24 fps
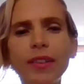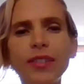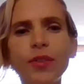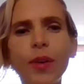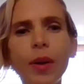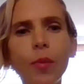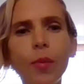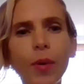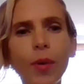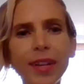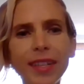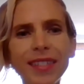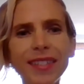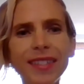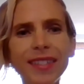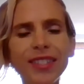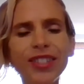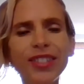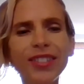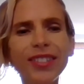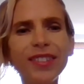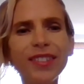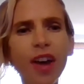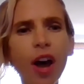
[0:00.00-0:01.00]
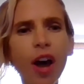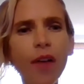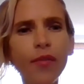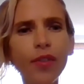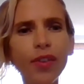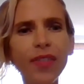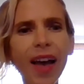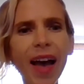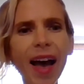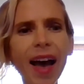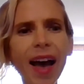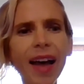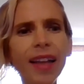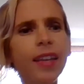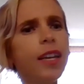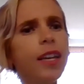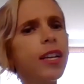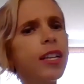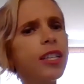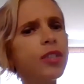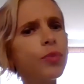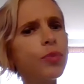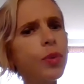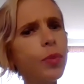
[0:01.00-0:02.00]
So I wanted to just cover that.
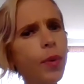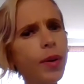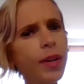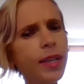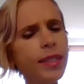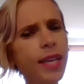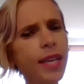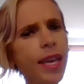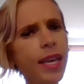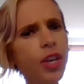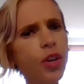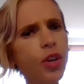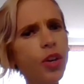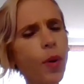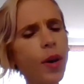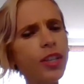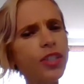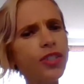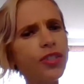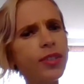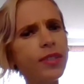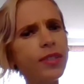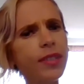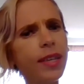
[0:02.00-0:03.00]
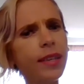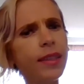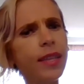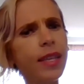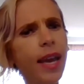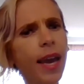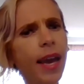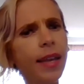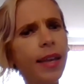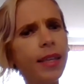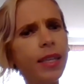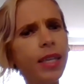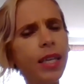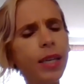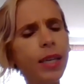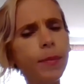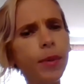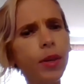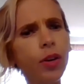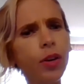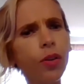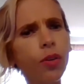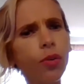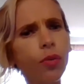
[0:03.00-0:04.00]
Do we want to take questions at the end,
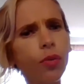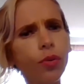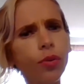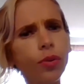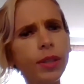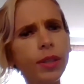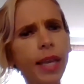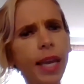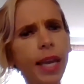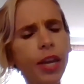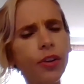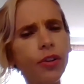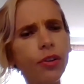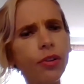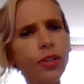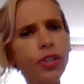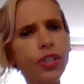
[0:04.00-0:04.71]
Camille, or later?